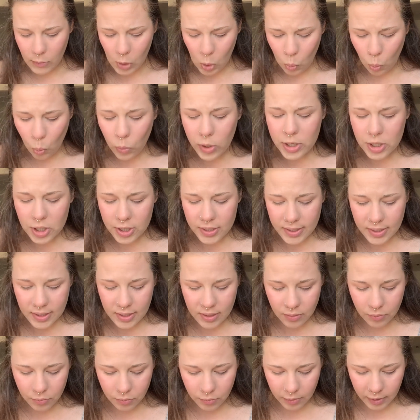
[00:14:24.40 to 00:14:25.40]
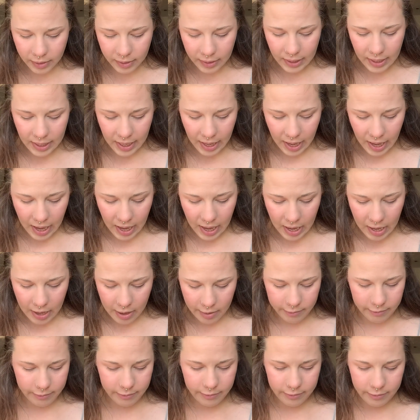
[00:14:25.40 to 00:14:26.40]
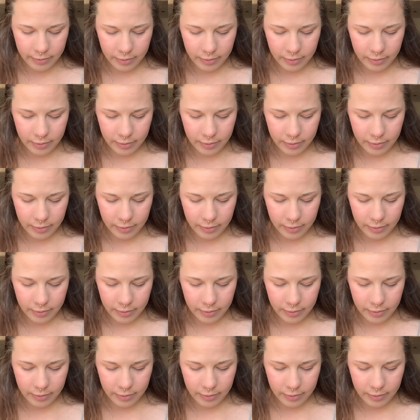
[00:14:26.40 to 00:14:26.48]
we just didn't really have